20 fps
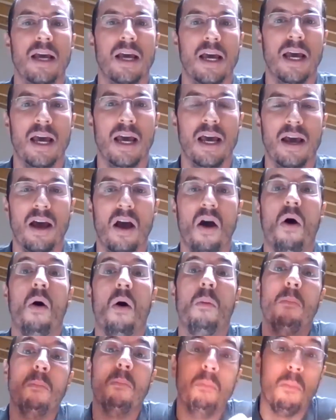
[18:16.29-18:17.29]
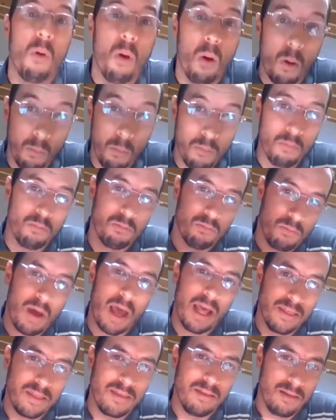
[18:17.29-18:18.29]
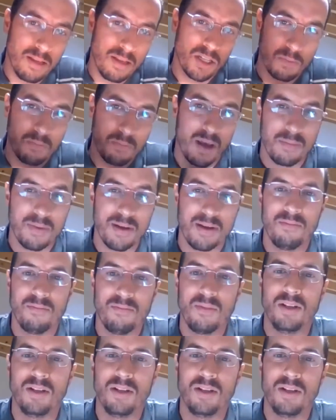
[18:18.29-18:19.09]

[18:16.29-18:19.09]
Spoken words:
and this is maybe